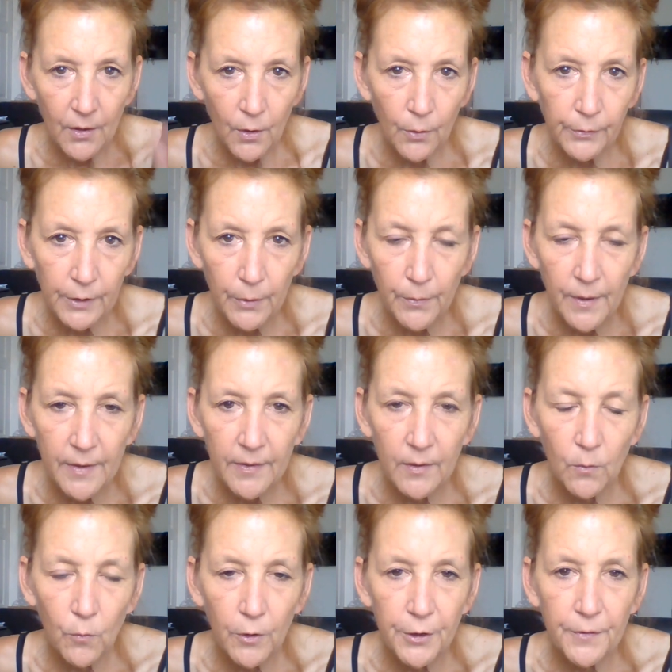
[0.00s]
the only
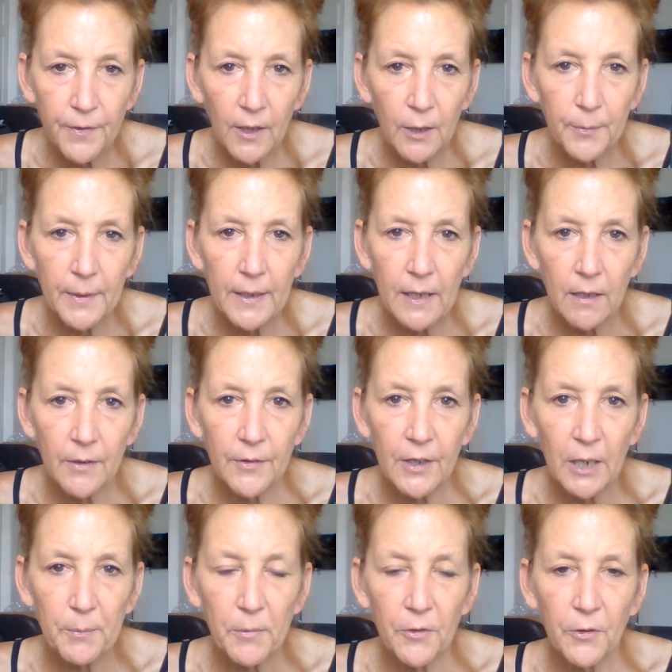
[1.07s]
reason we're developing
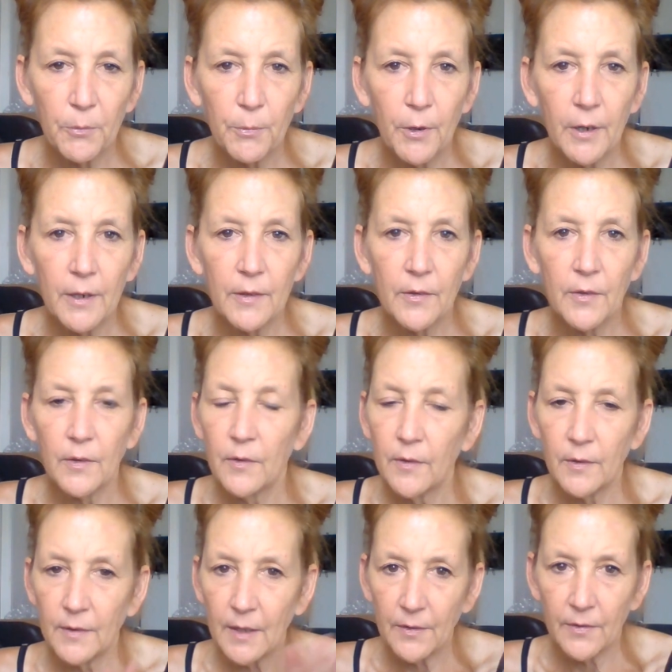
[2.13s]
Alzheimer's and
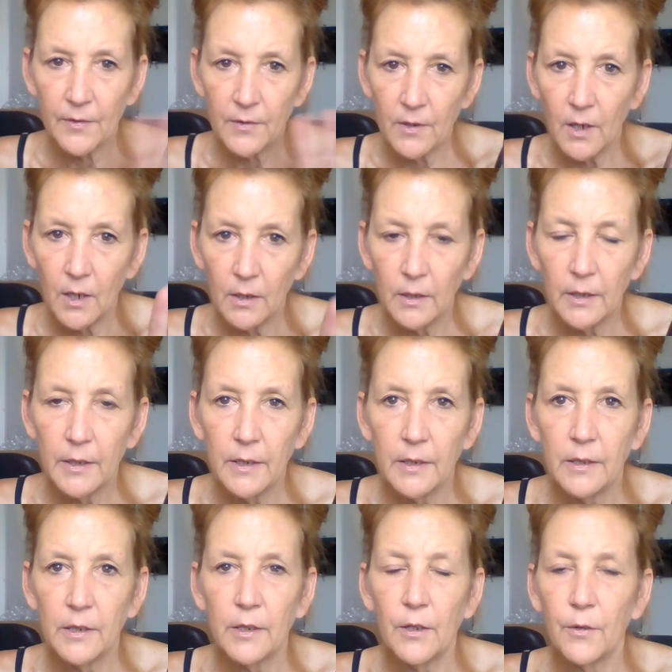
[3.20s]
Parkinson's. That's not,
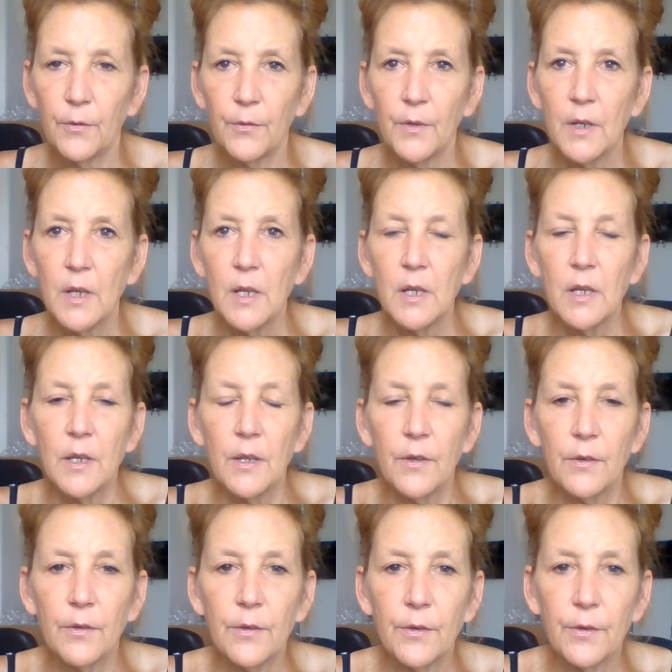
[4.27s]
you know,
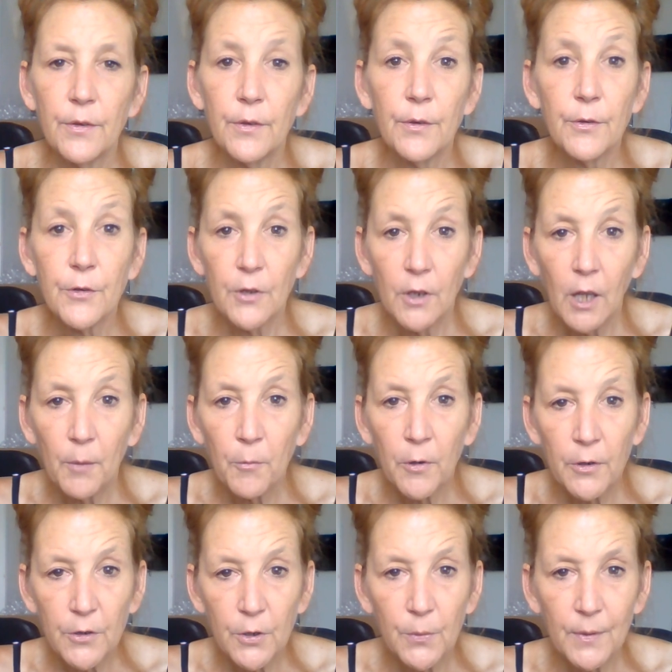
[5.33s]
there's a lot
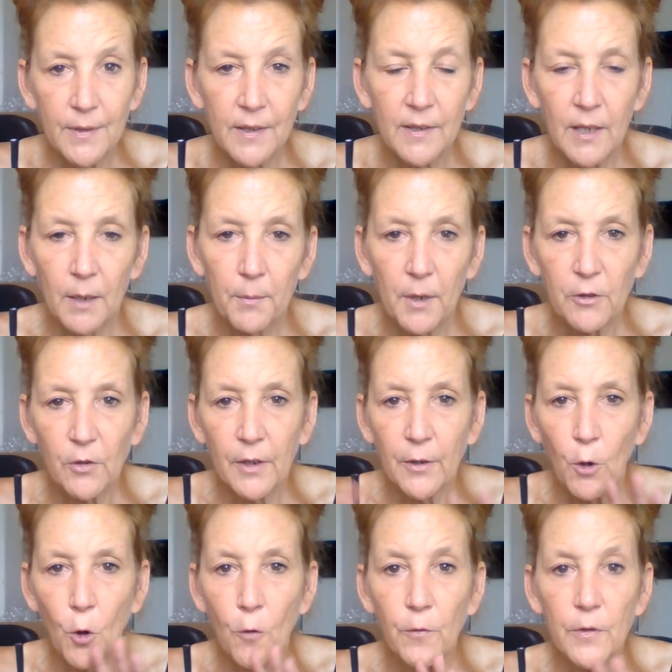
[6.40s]
more to it than that. I'm not trying
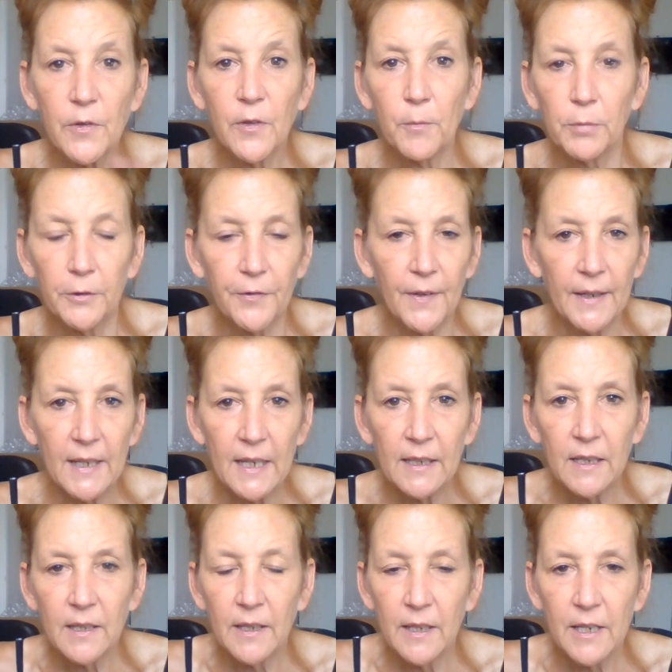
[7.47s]
to oversimplify
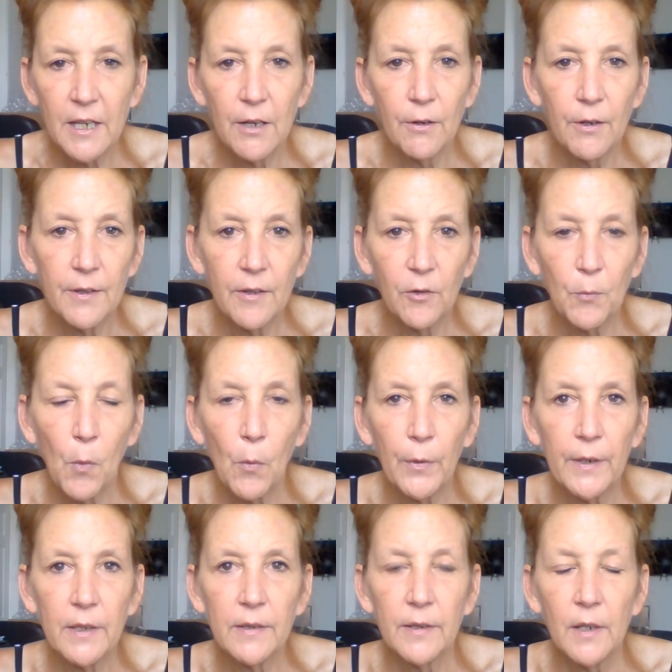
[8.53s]
anything here at this
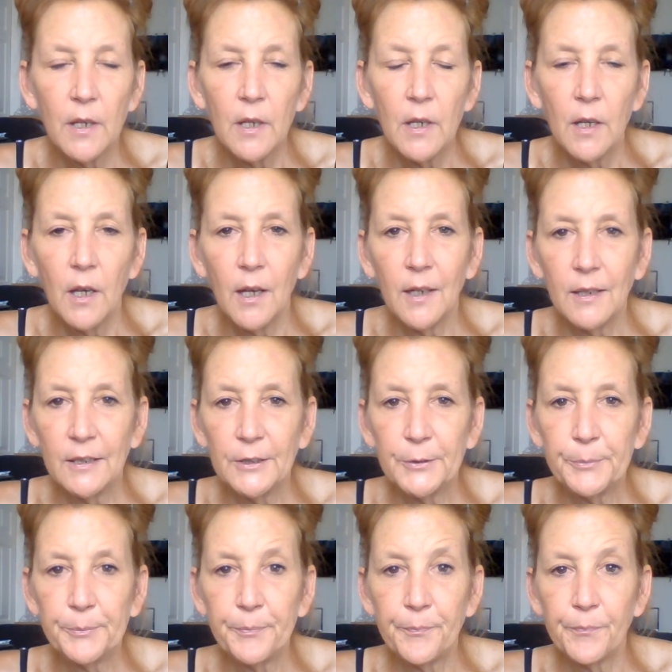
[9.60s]
point.
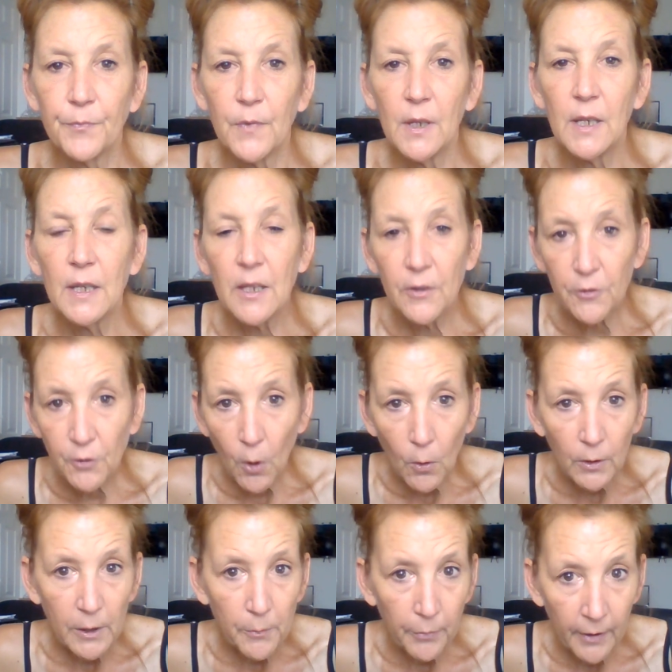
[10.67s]
Um, it is
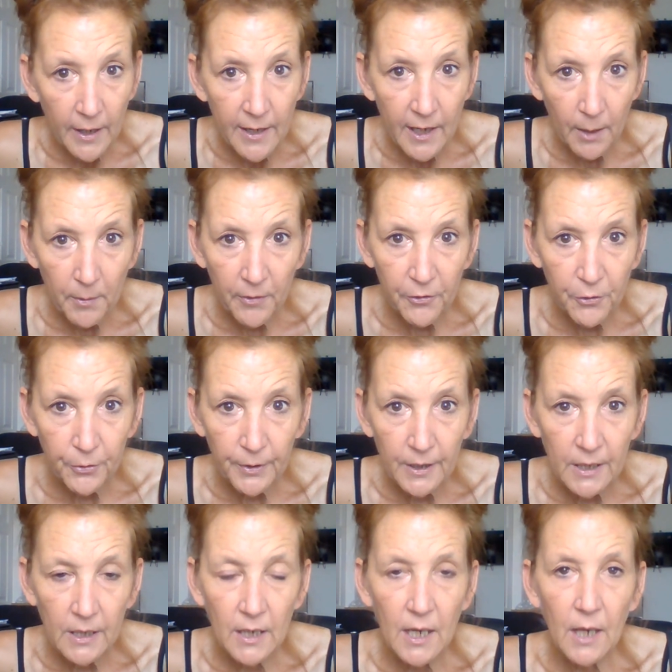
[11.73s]
totally brain
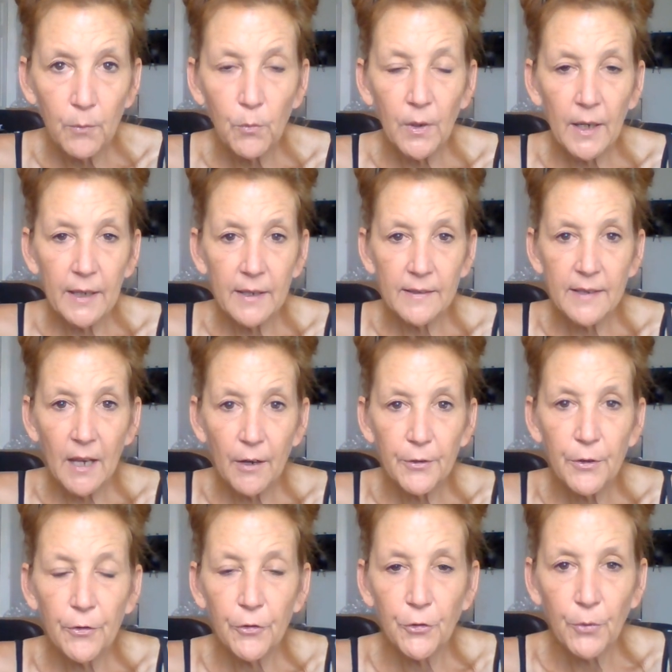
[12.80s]
chemistry, and what I can tell
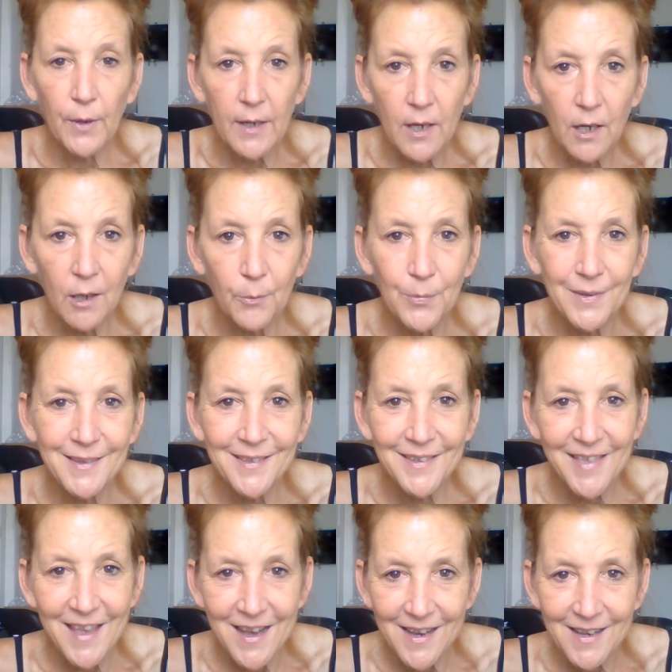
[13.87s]
you straight up
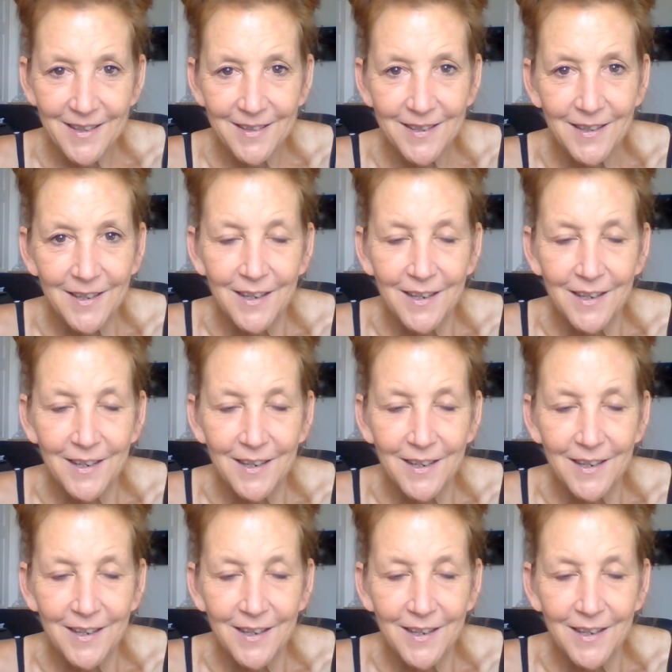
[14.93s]
is that